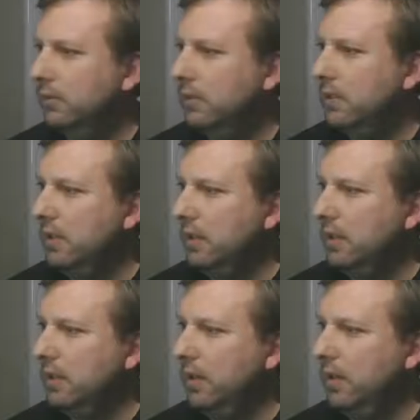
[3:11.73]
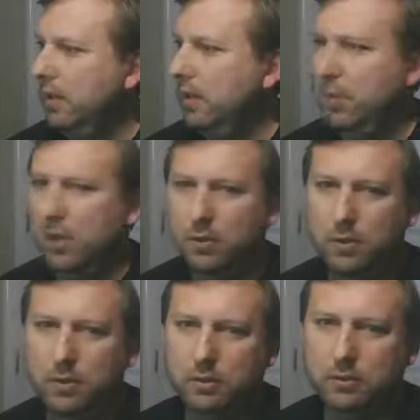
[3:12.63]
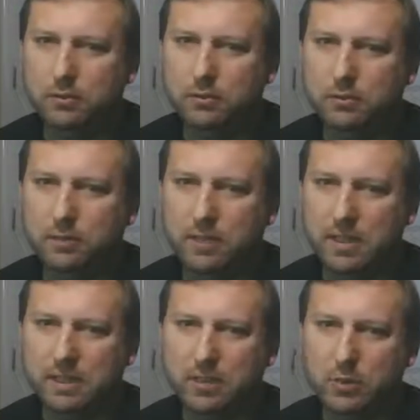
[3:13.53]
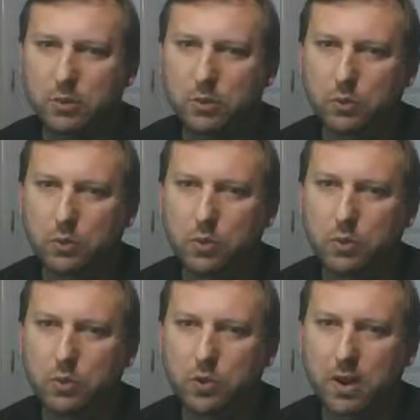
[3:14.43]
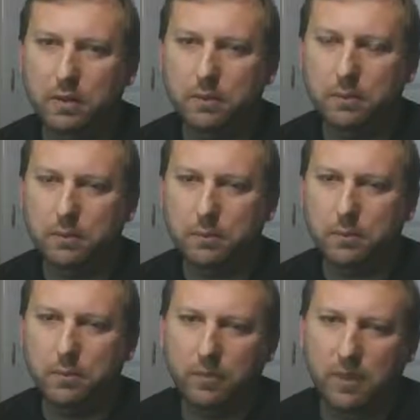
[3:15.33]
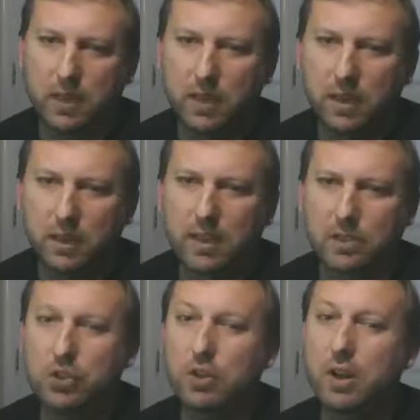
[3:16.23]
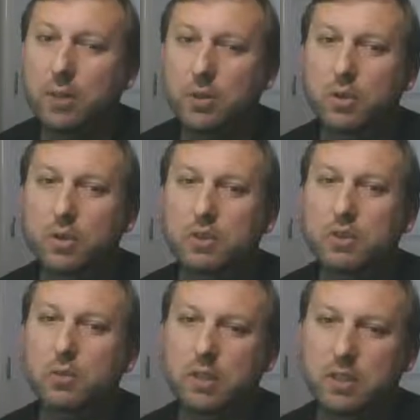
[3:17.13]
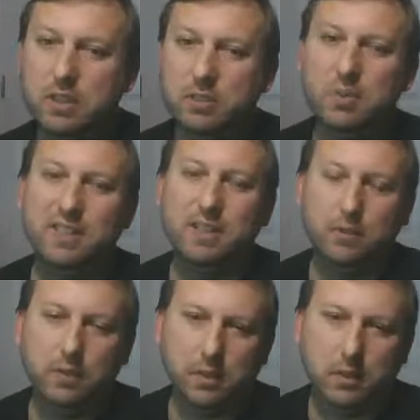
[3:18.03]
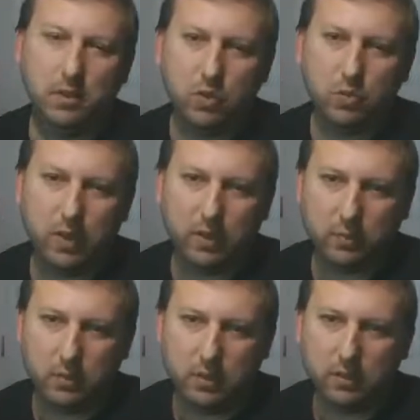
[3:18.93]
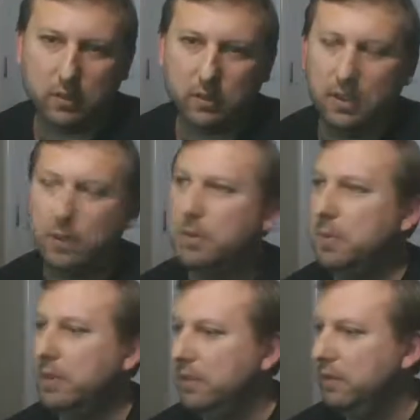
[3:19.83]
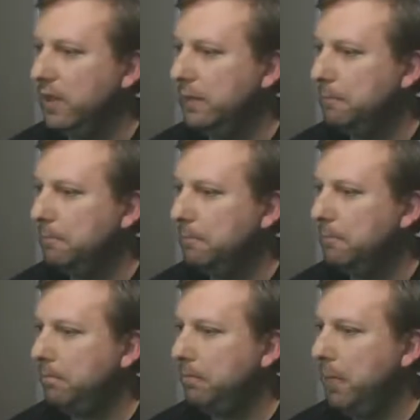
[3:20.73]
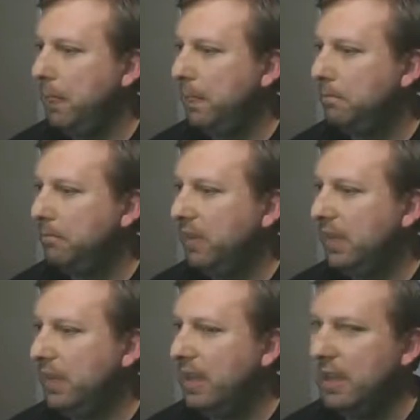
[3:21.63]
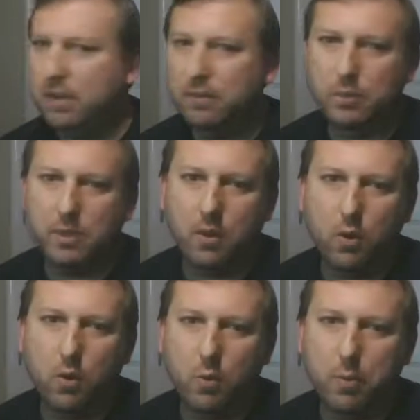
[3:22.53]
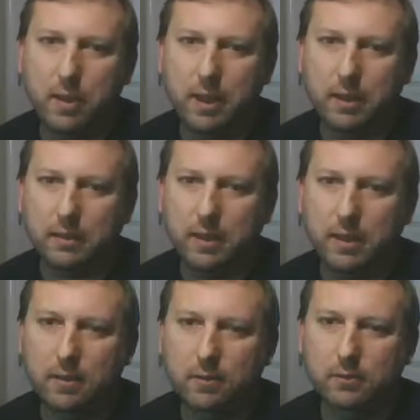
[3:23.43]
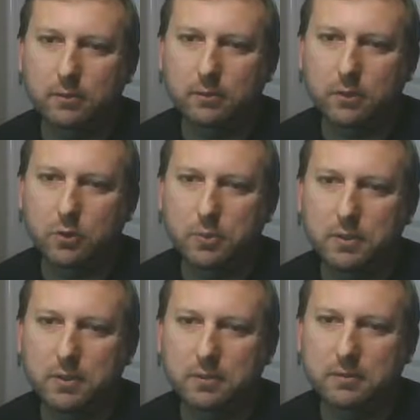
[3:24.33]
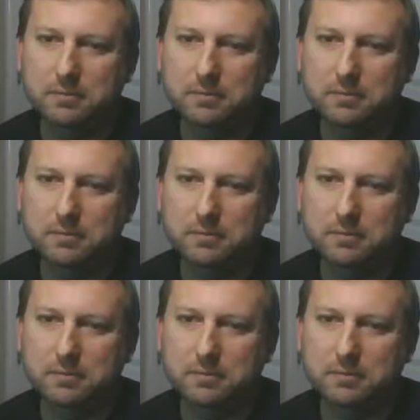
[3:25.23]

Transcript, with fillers: click uh, upload next to Google Drive, that should upload it to the specific directory that we specified. And if we go back down, oops,